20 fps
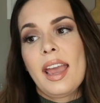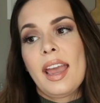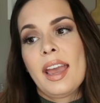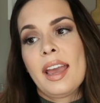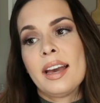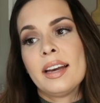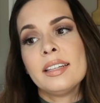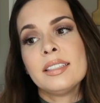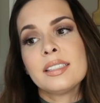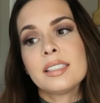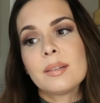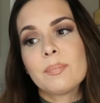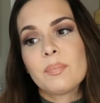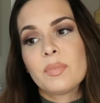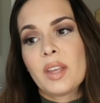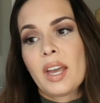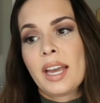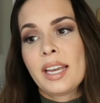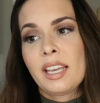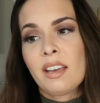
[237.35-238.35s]
and
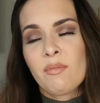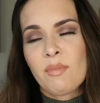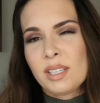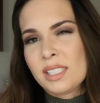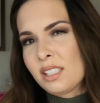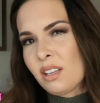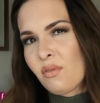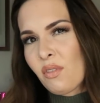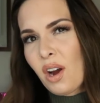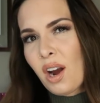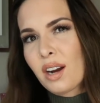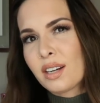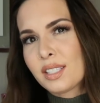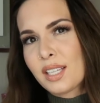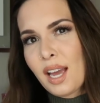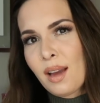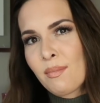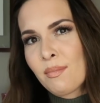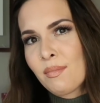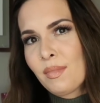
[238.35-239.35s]
I give myself a hard
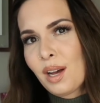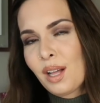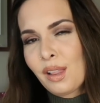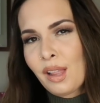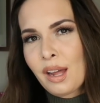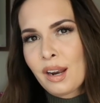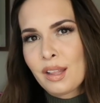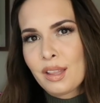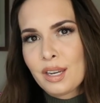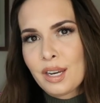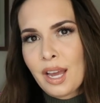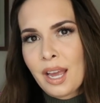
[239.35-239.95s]
time a lot of the